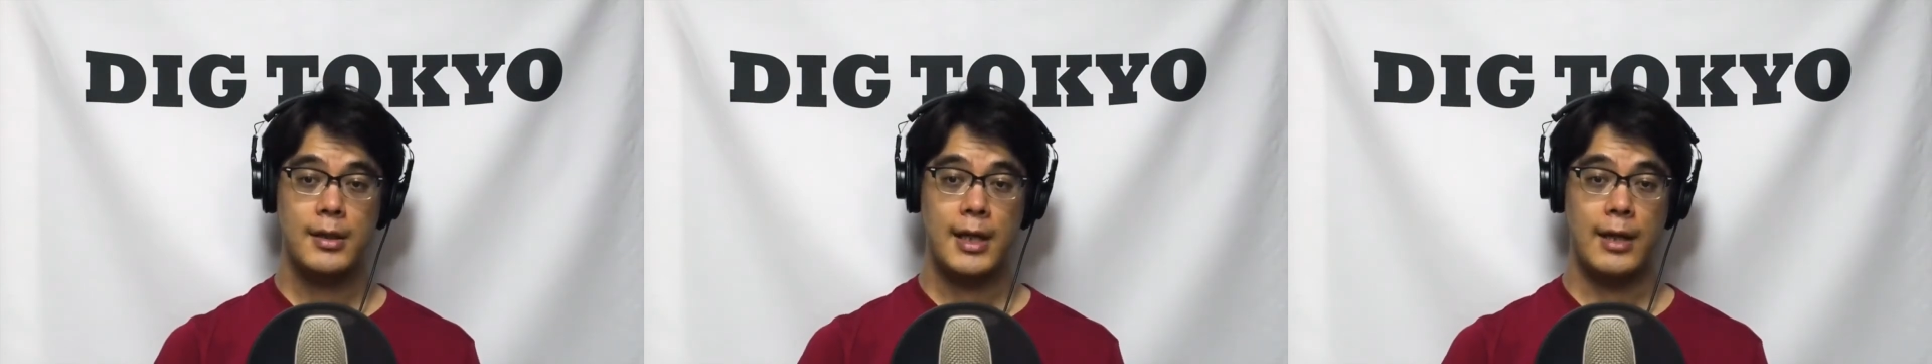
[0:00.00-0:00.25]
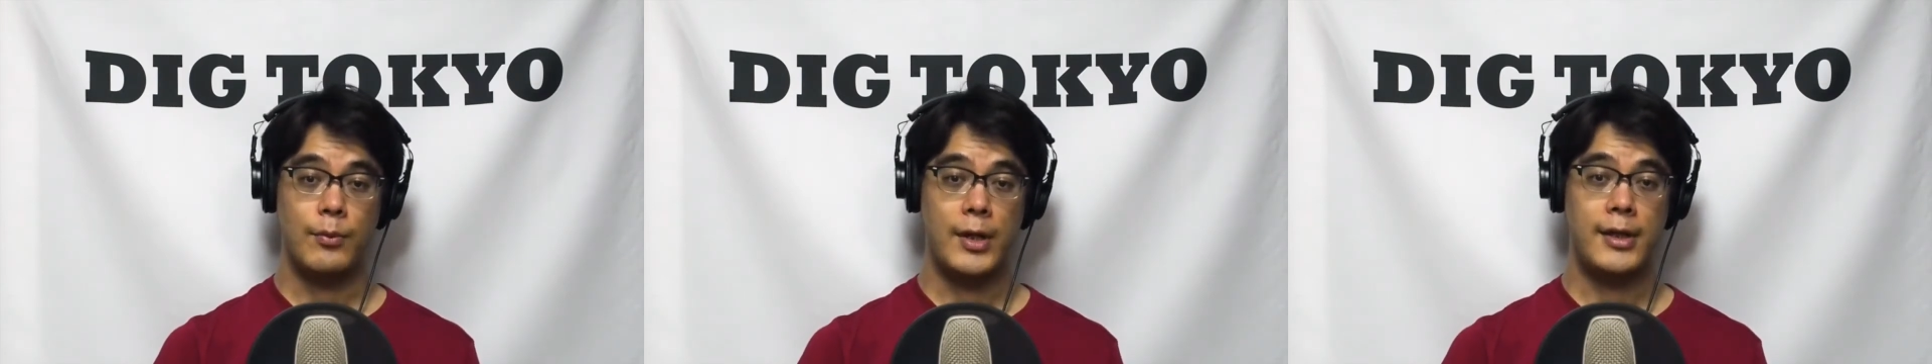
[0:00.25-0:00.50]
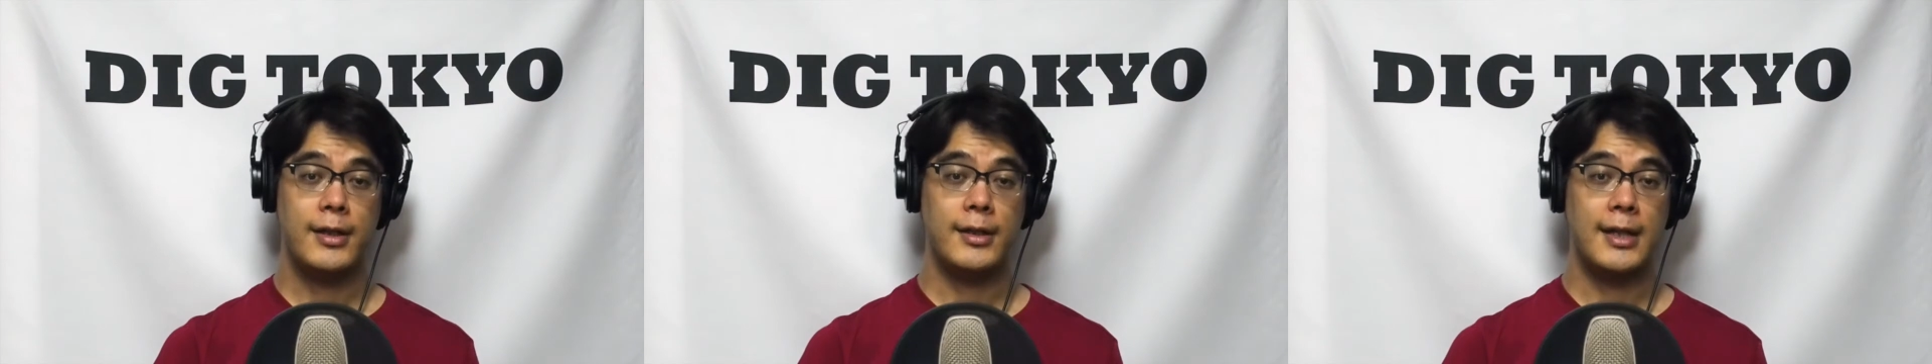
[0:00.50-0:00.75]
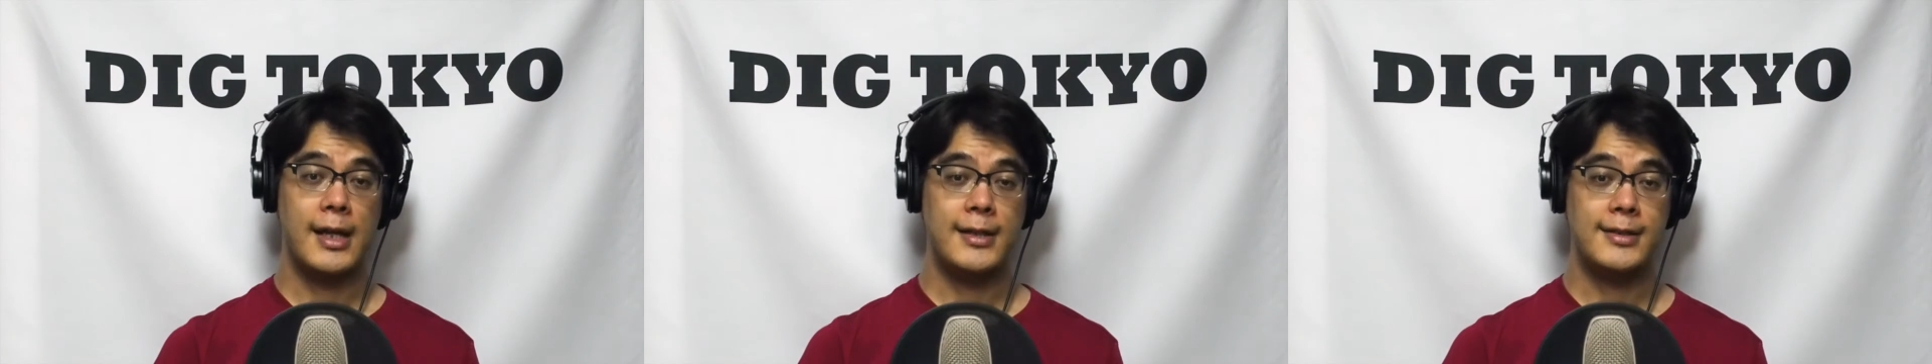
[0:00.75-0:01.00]
and what he can
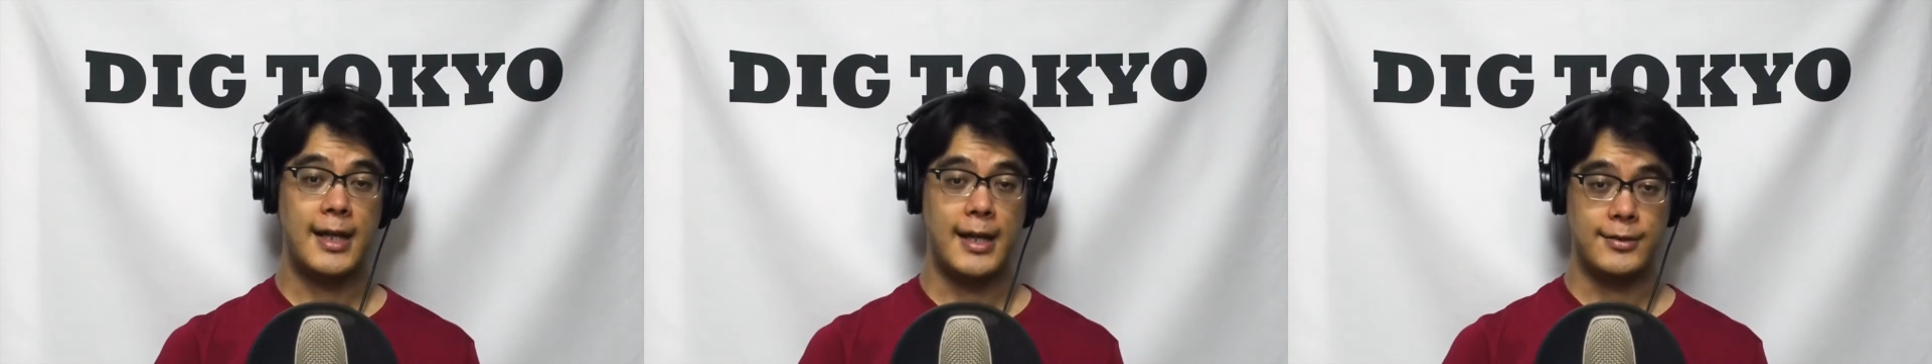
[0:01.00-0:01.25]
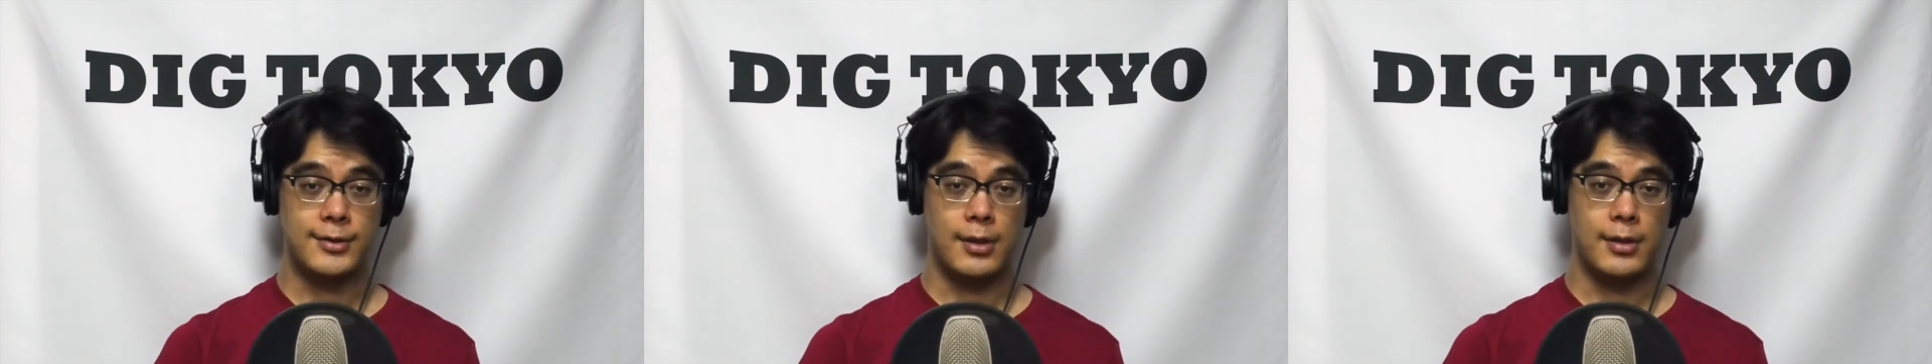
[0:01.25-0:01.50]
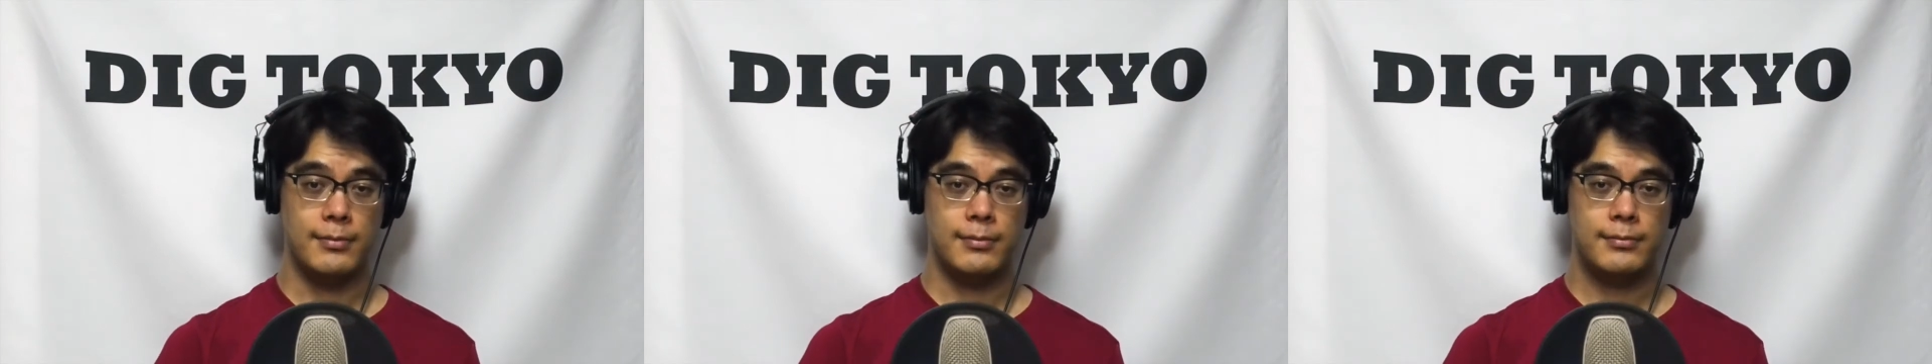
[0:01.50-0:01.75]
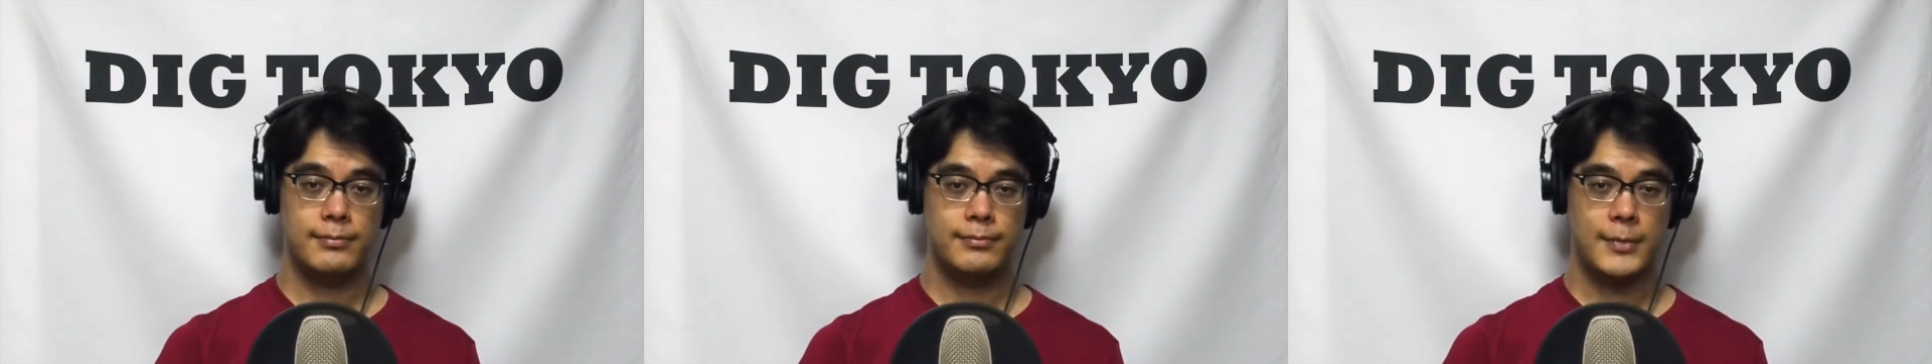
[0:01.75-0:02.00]
get his hands on.
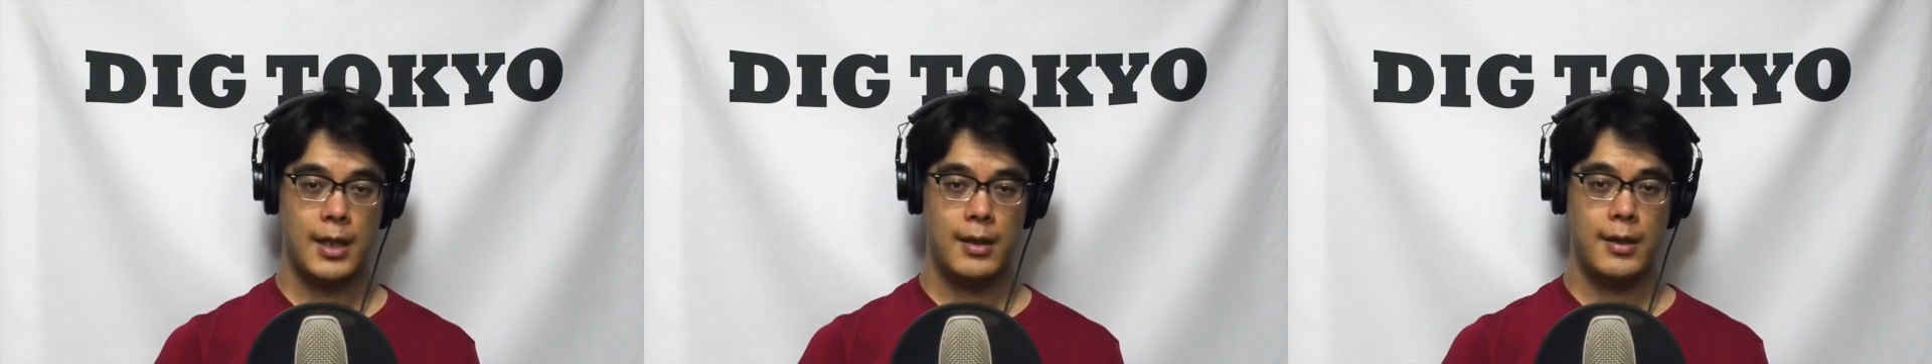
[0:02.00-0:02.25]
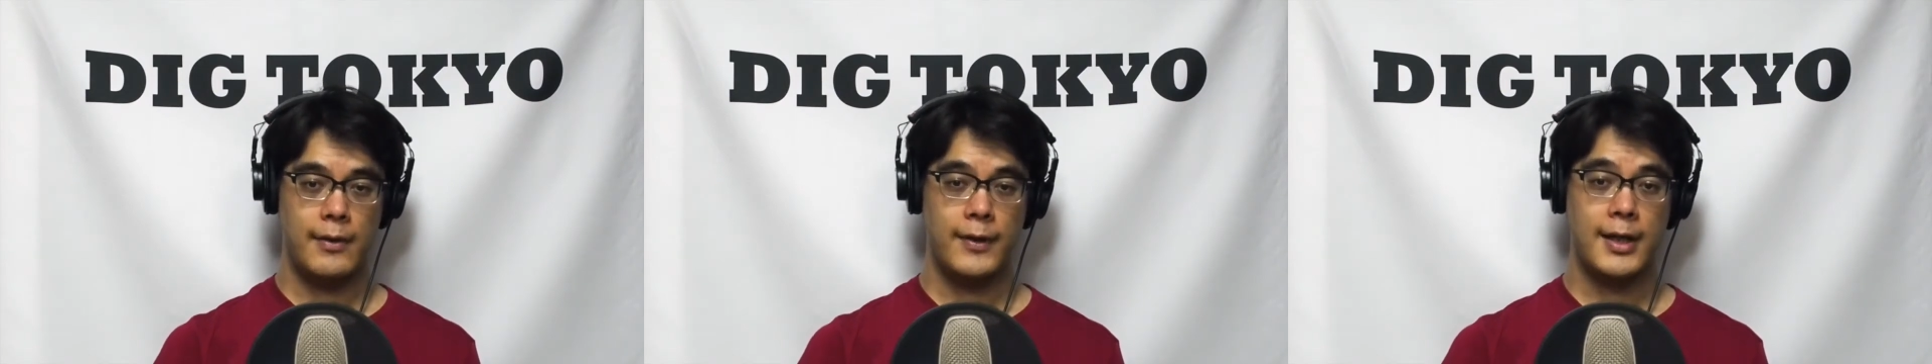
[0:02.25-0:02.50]
The